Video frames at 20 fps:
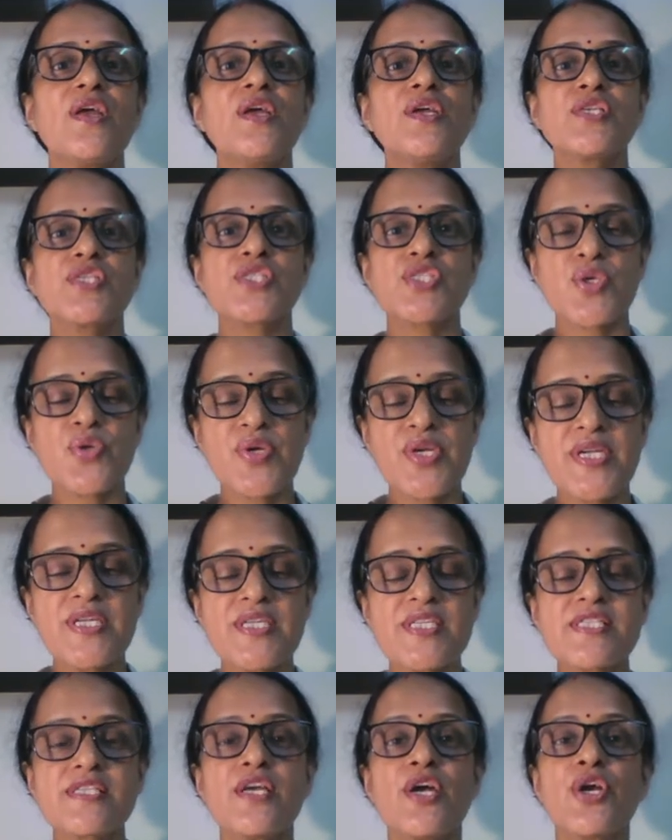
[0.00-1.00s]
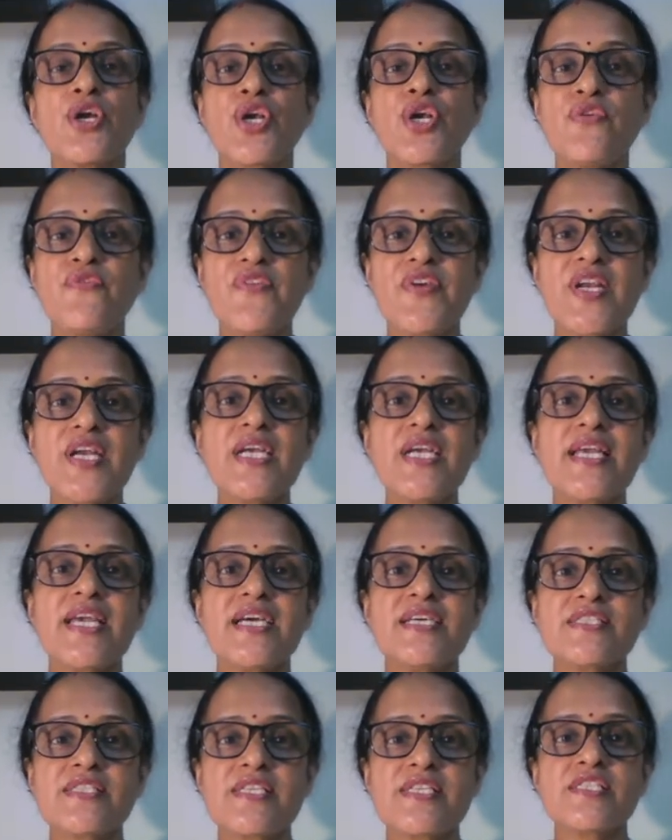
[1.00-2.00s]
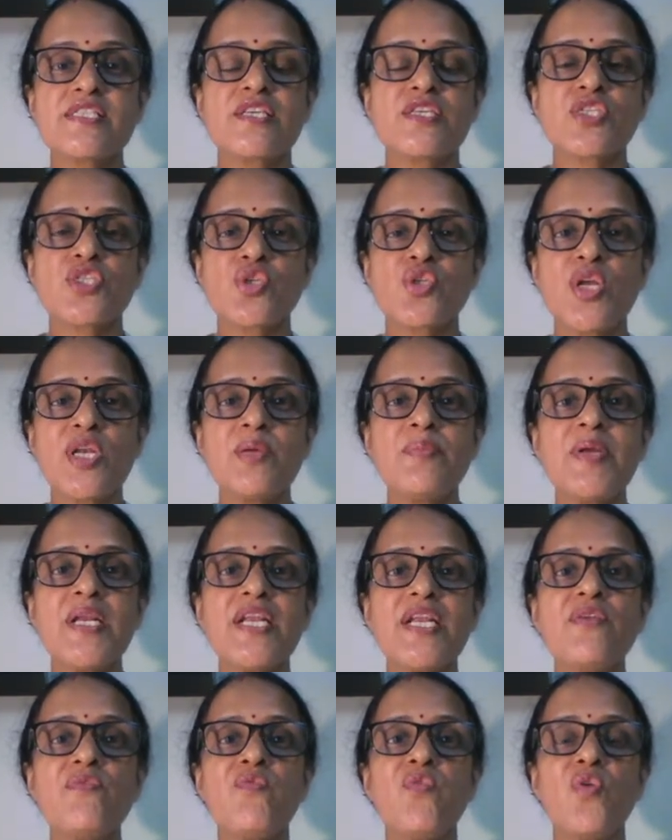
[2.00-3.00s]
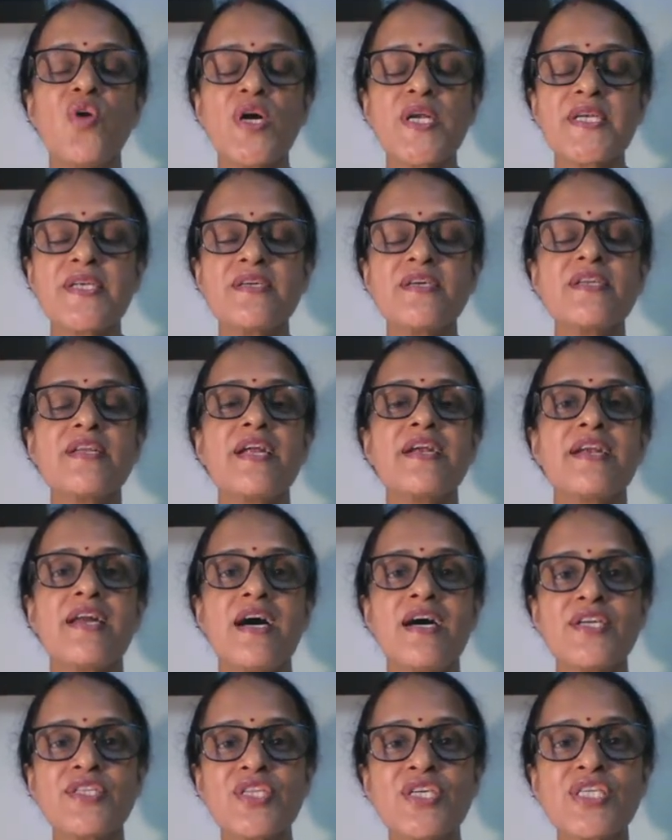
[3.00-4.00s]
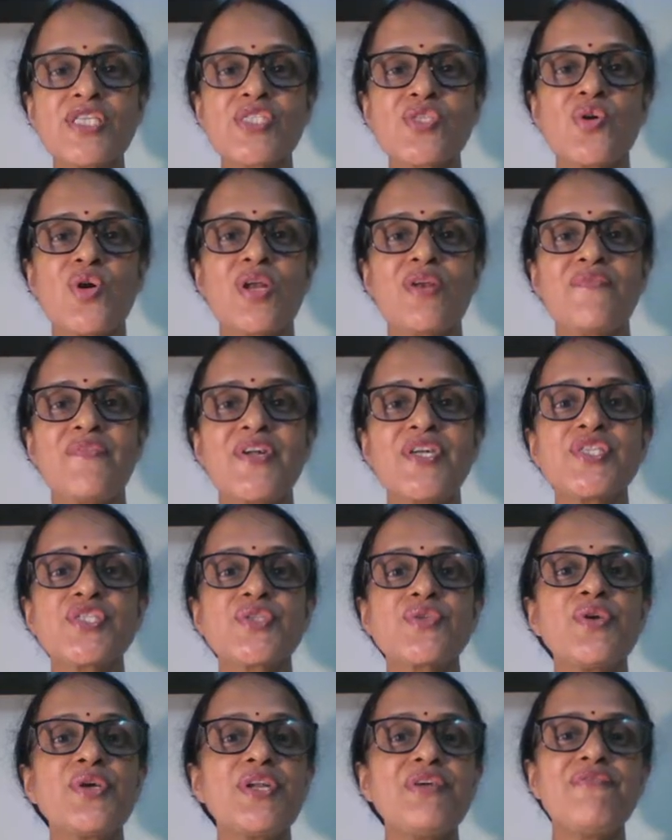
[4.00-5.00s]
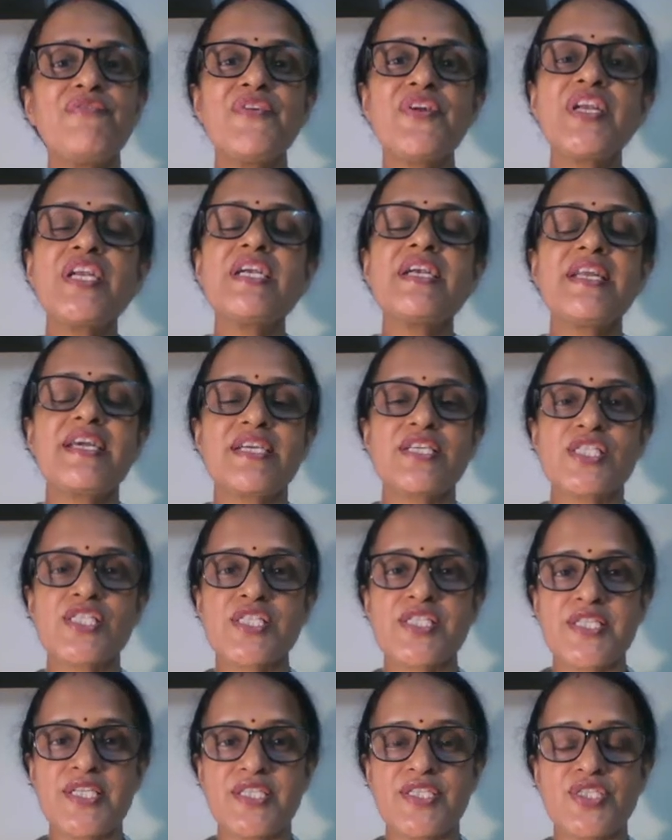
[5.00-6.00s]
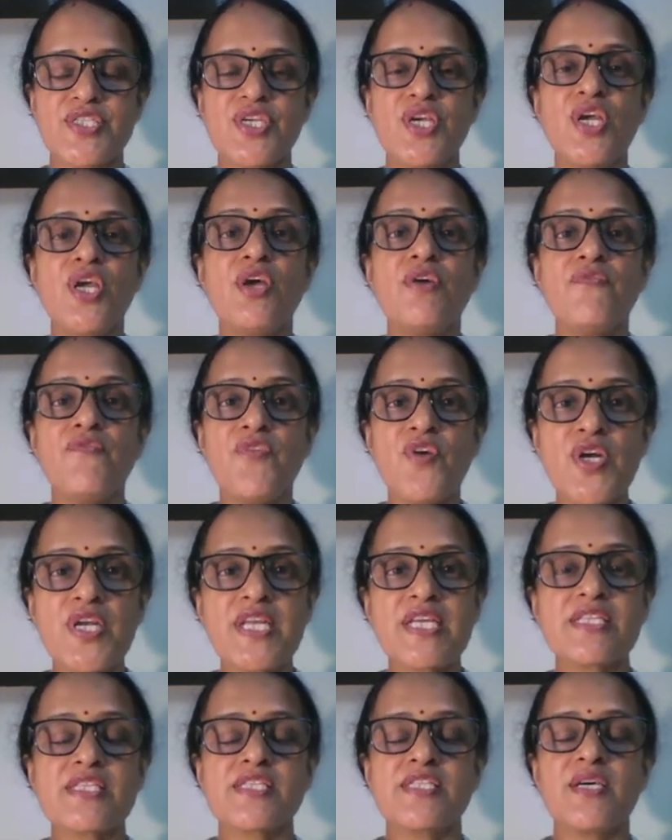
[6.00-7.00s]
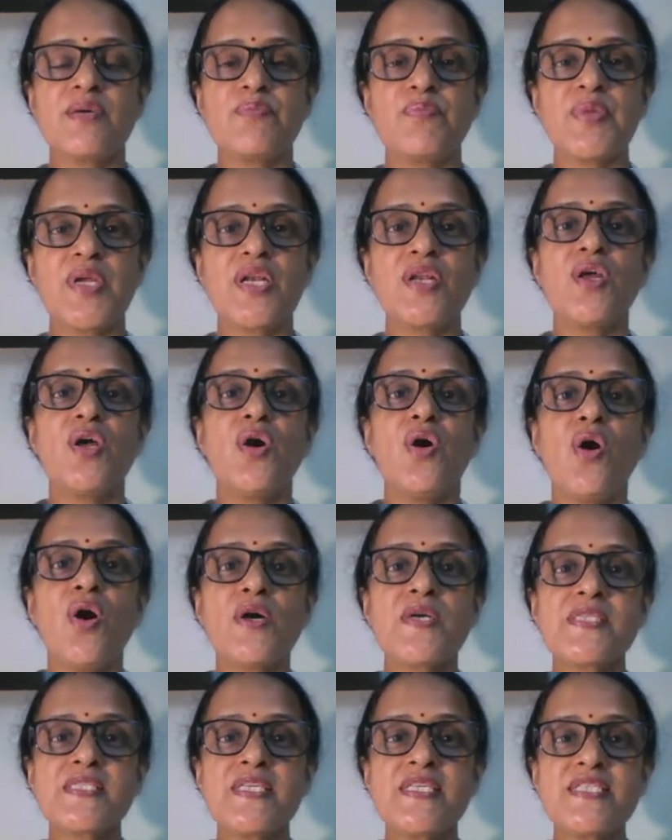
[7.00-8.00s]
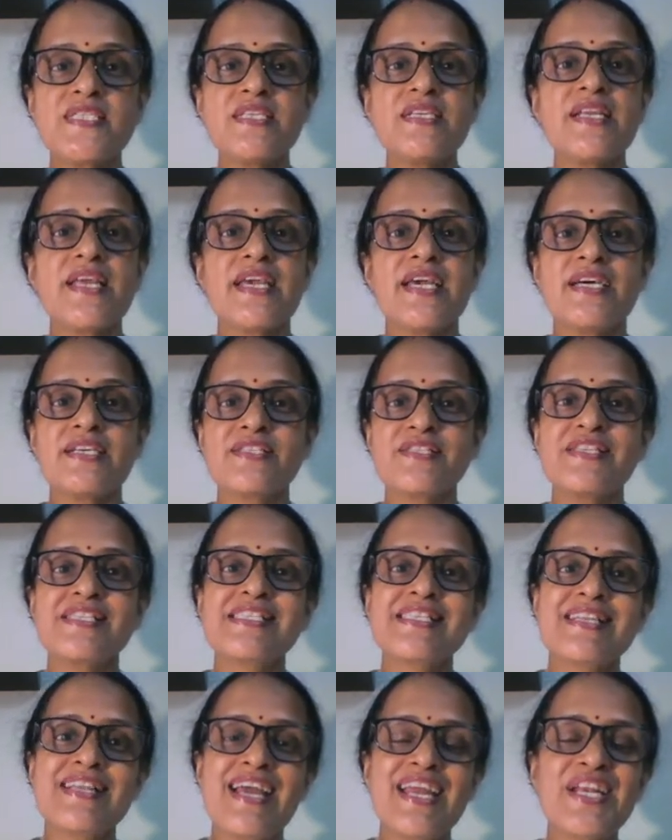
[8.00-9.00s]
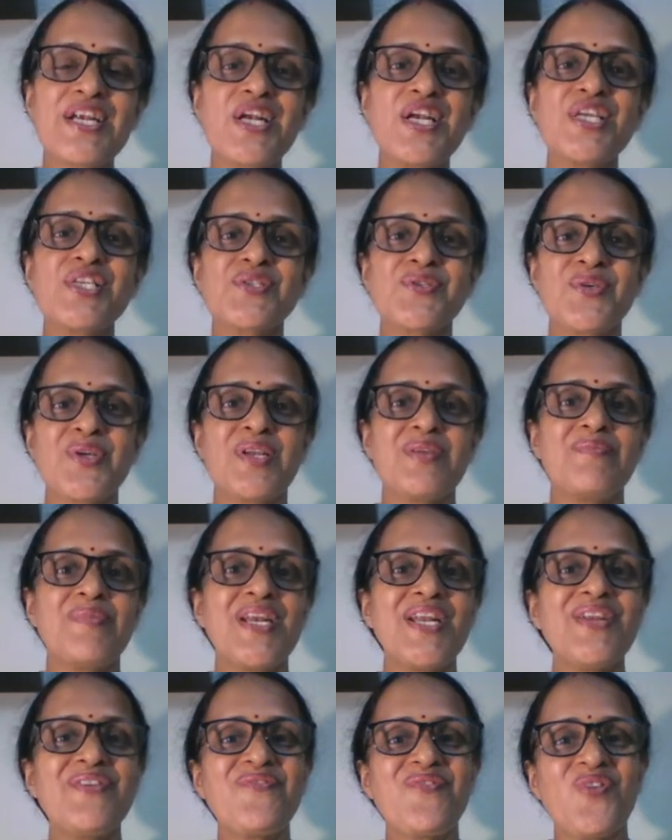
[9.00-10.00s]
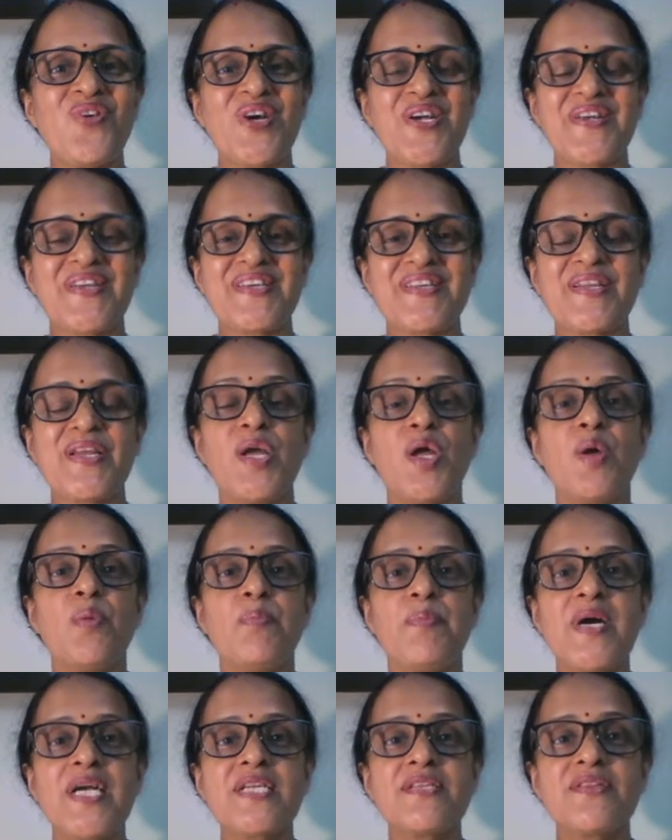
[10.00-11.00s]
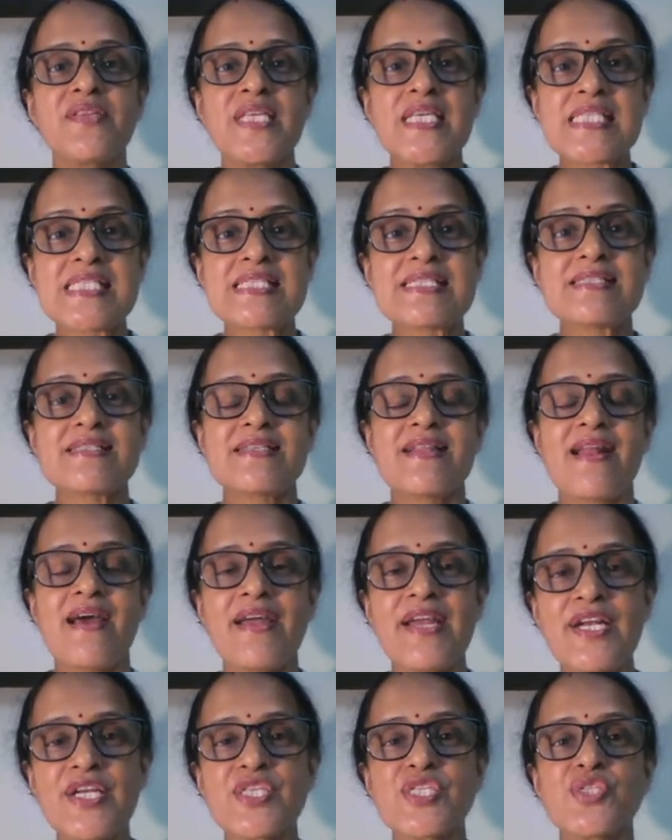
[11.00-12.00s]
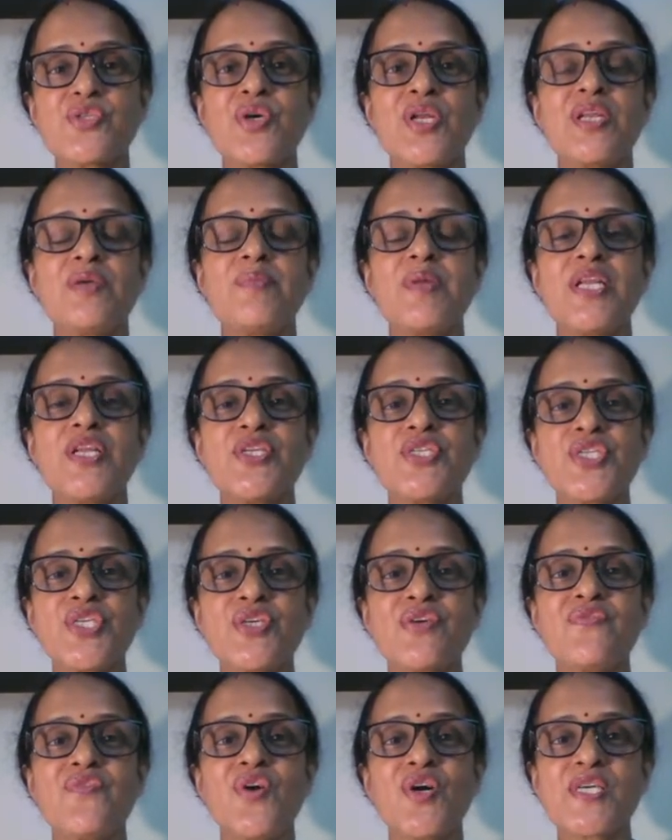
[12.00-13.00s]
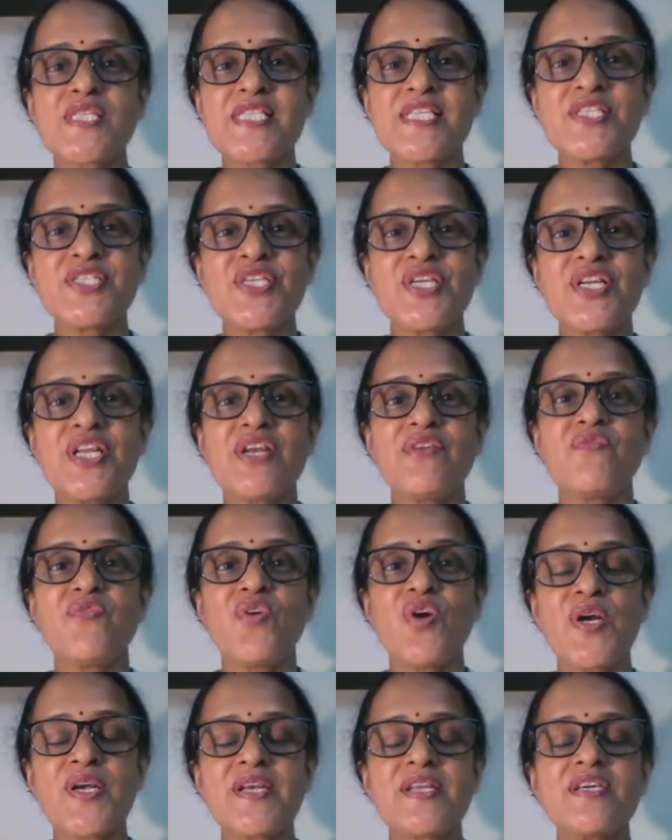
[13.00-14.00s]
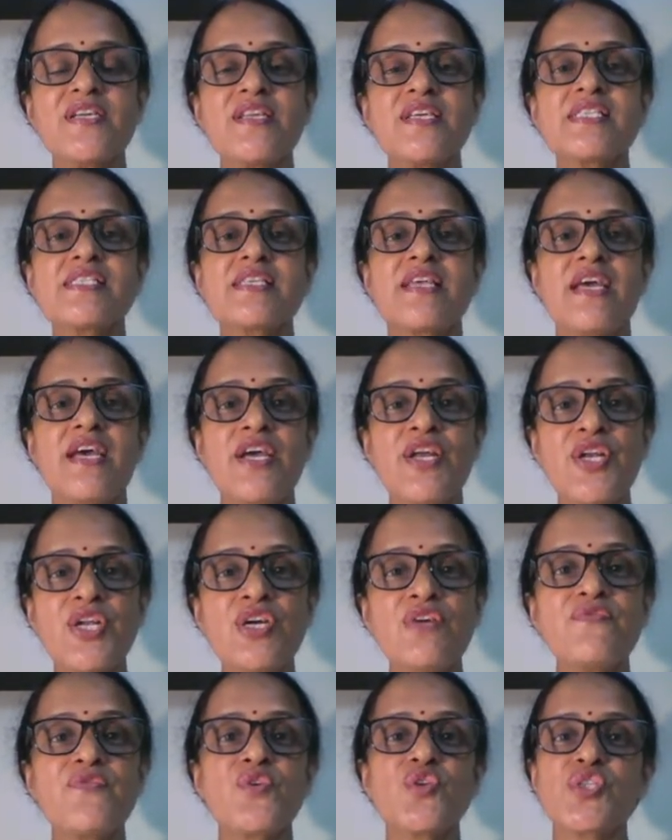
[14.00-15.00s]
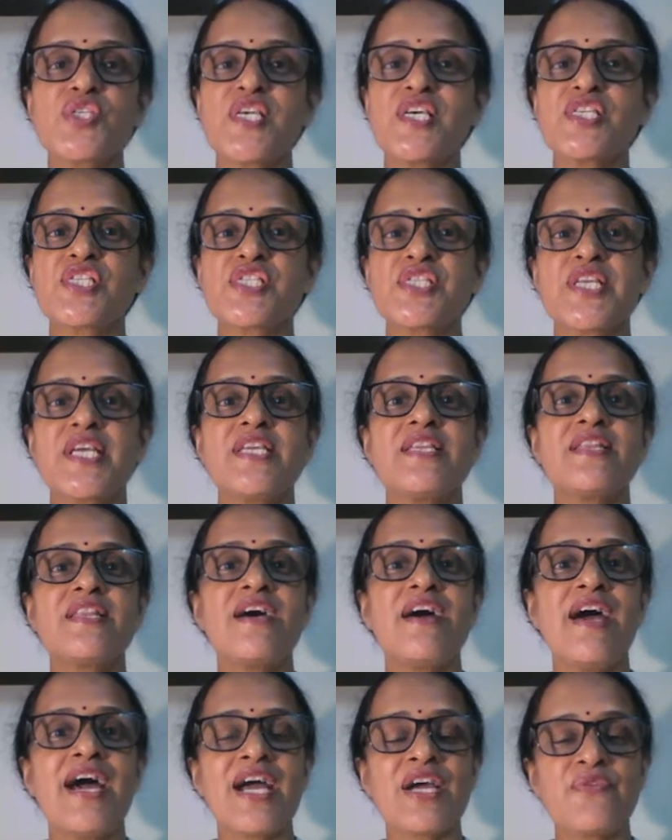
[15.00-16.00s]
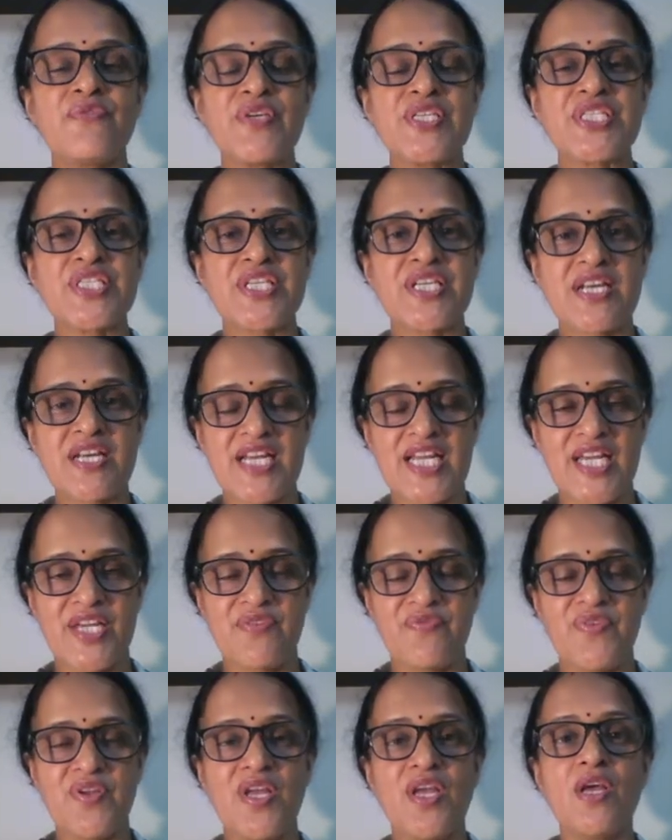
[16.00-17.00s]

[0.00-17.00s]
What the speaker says: Students, different gases are soluble in water and other solvents to different extent. For example, oxygen gas is slightly soluble in water, but this slight solubility of oxygen in water is enough to sustain the aquatic life.